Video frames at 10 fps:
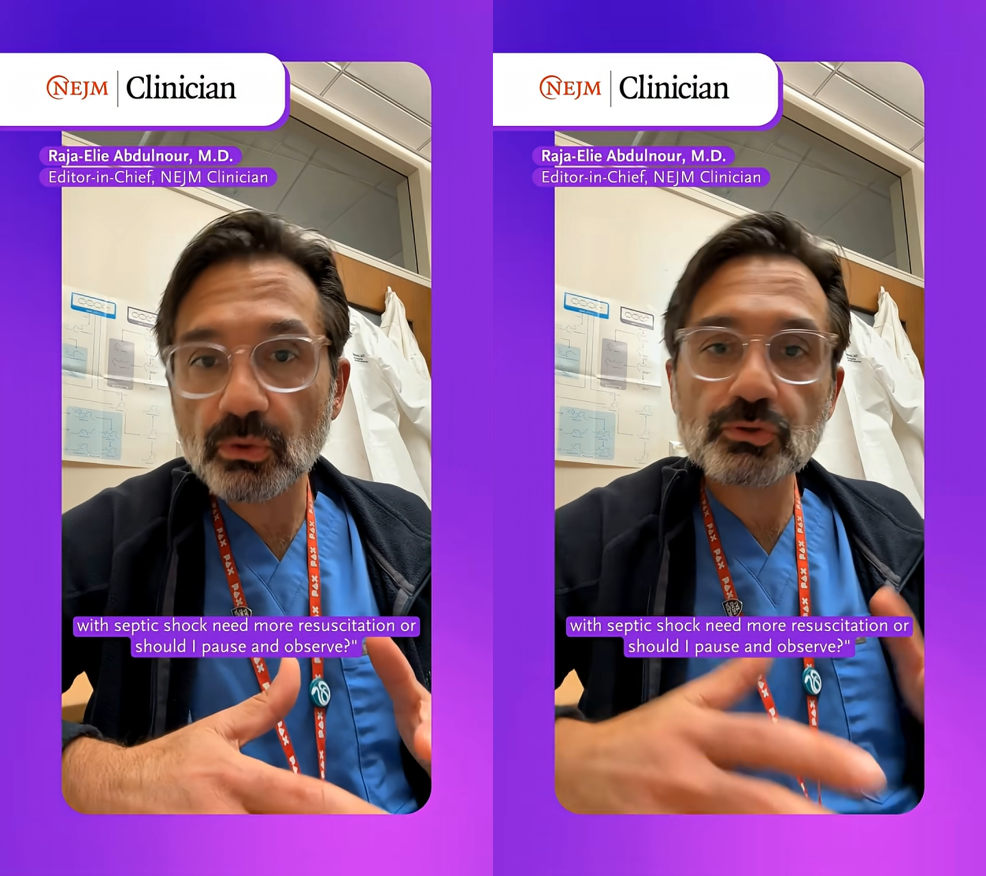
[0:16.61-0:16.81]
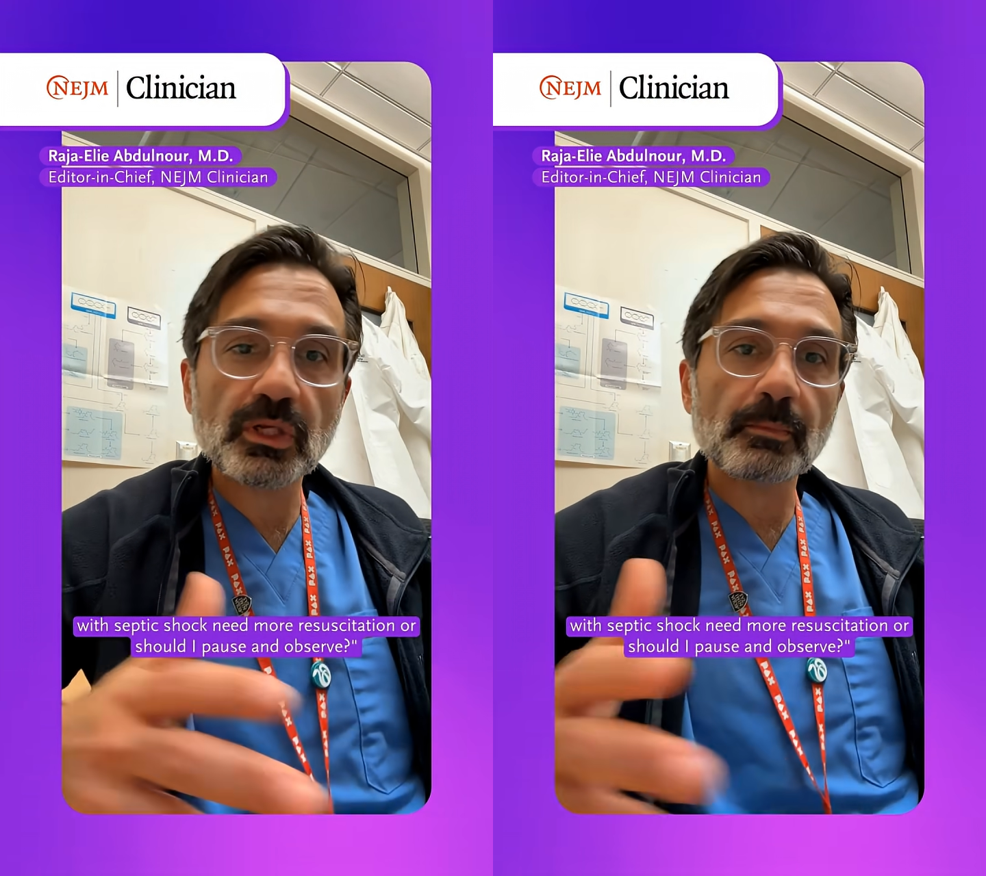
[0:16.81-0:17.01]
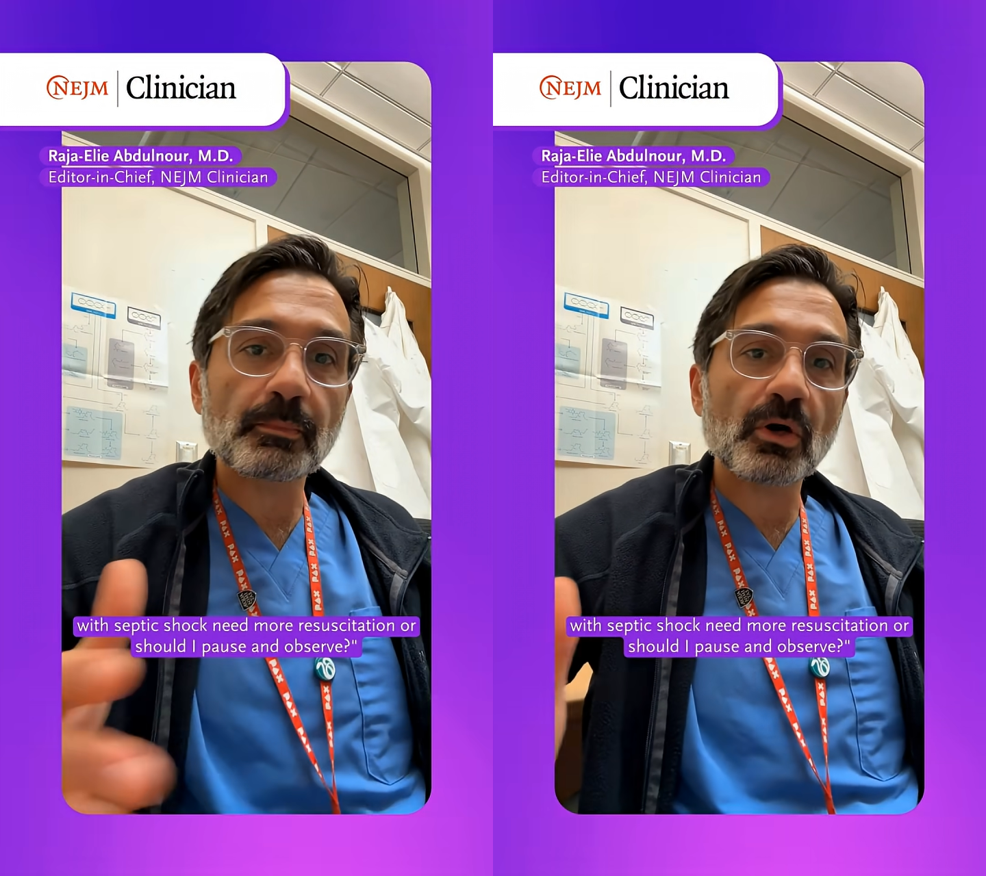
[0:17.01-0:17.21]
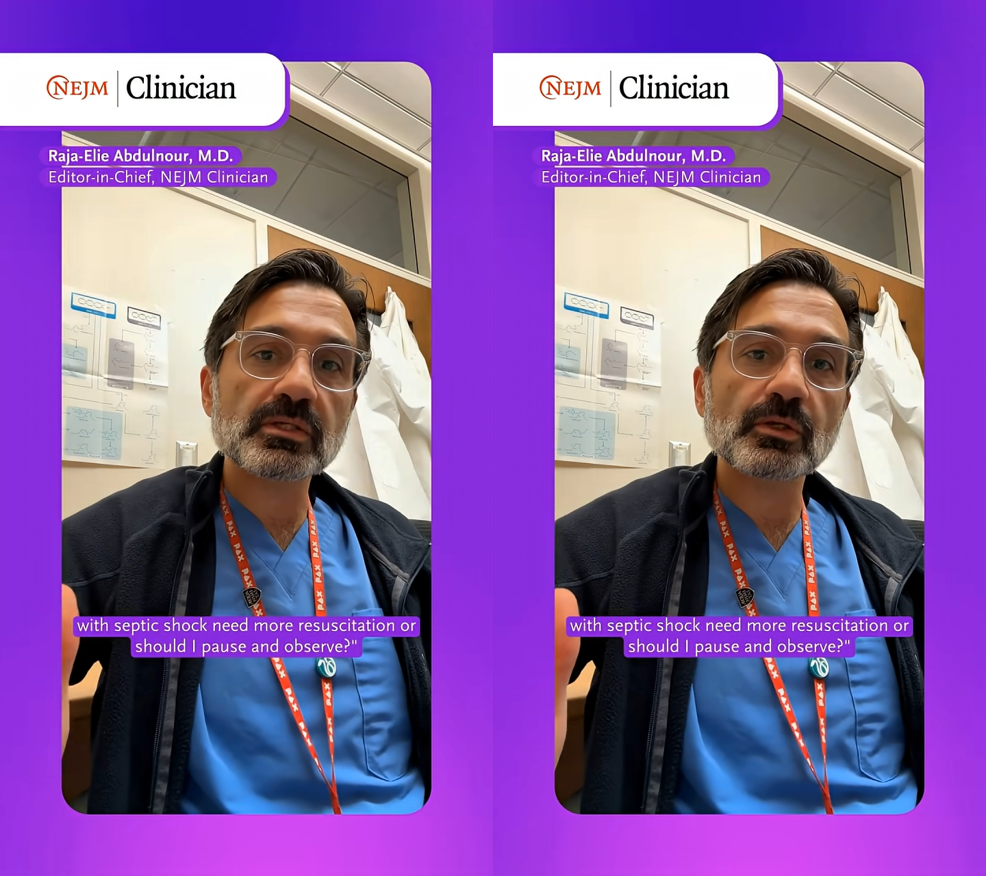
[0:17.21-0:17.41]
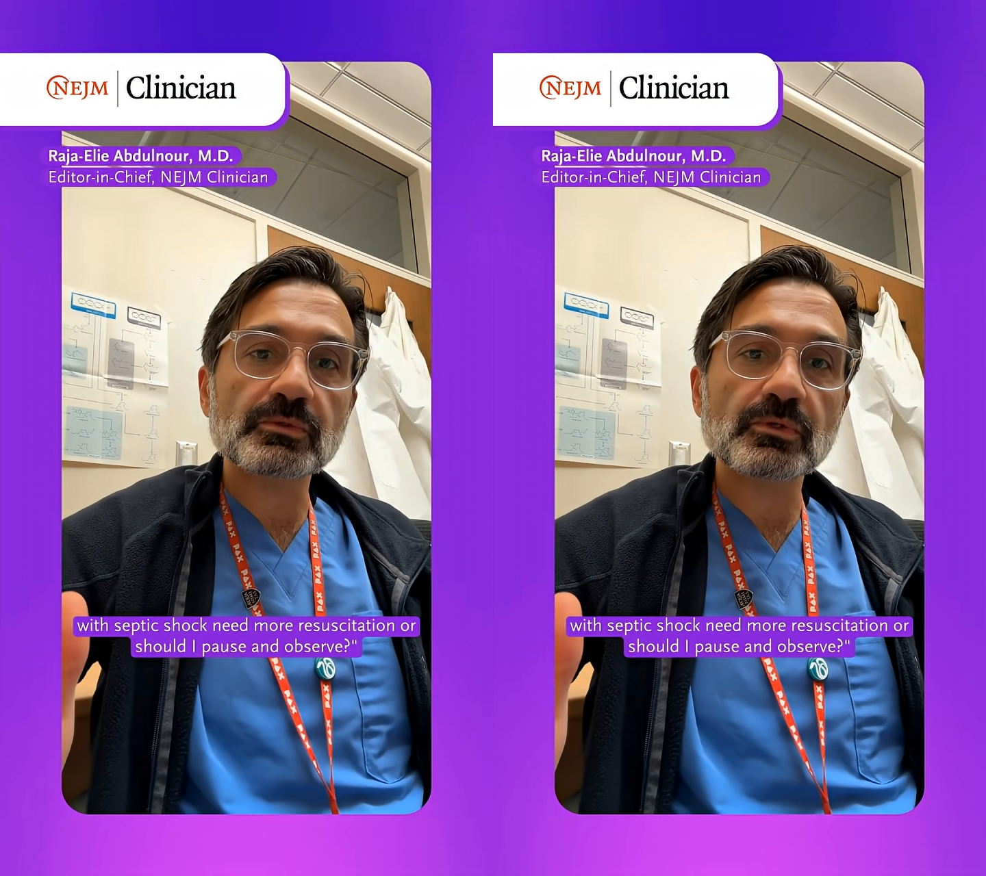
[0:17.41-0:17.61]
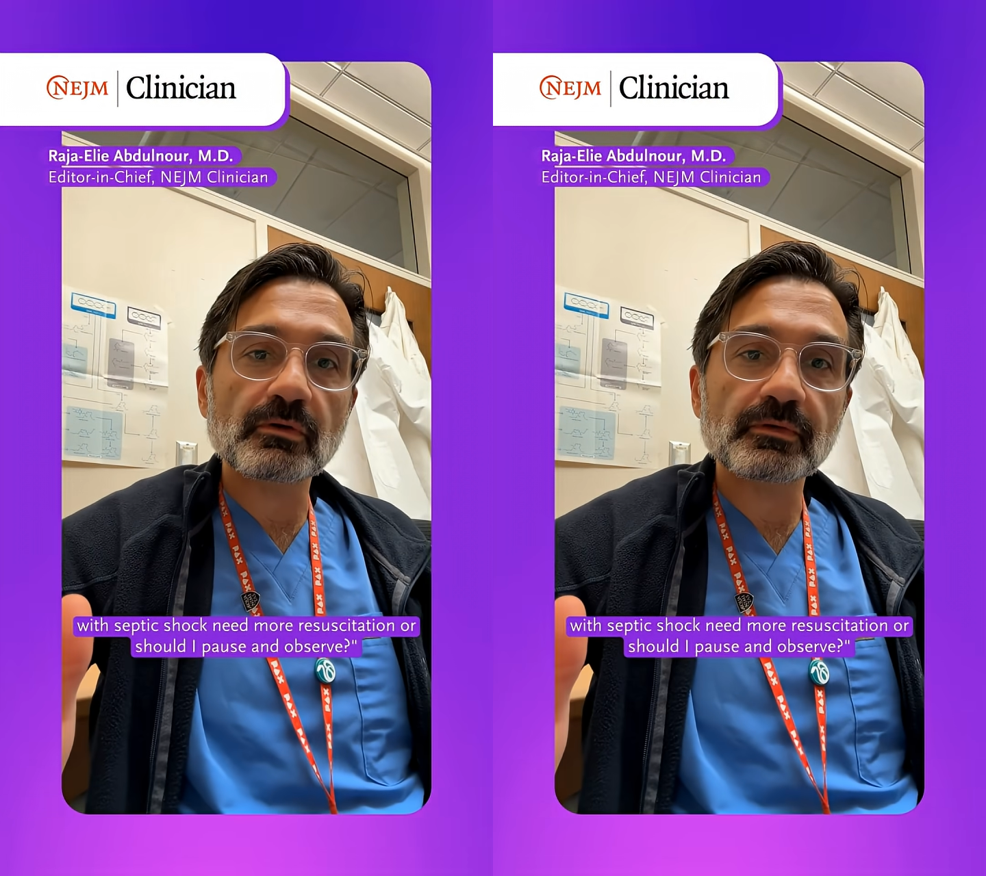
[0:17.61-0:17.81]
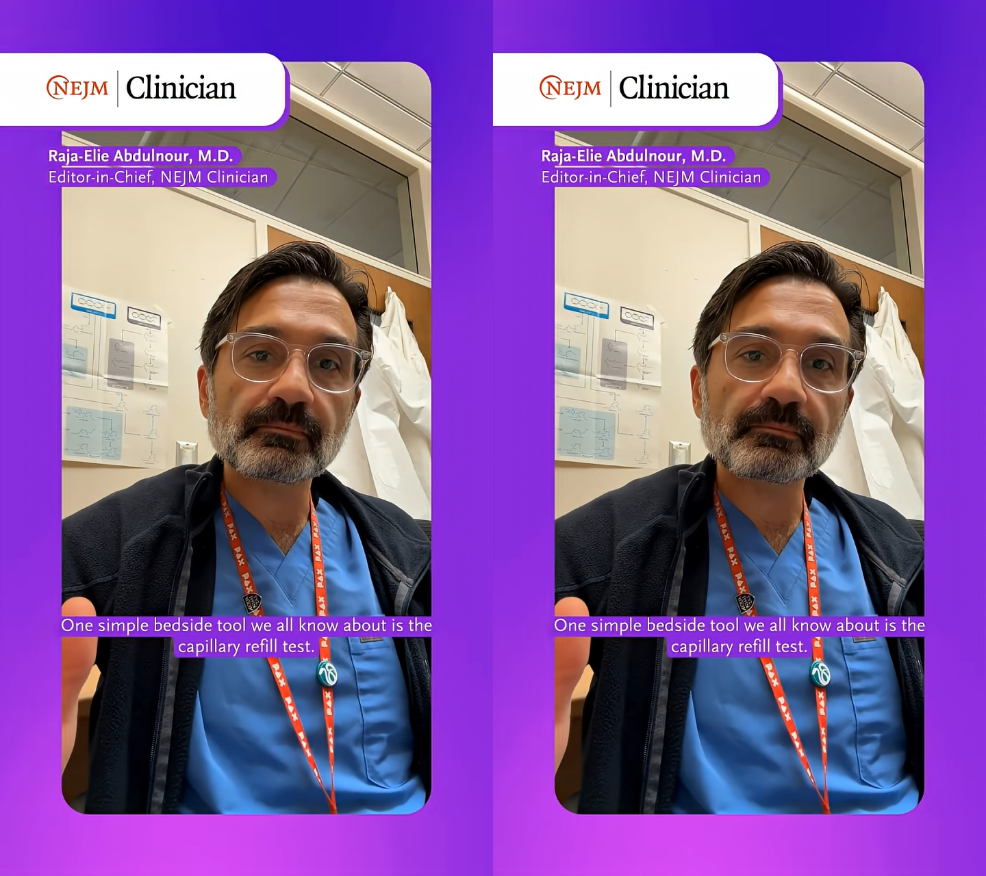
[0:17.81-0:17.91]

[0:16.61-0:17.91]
or should I pause and observe?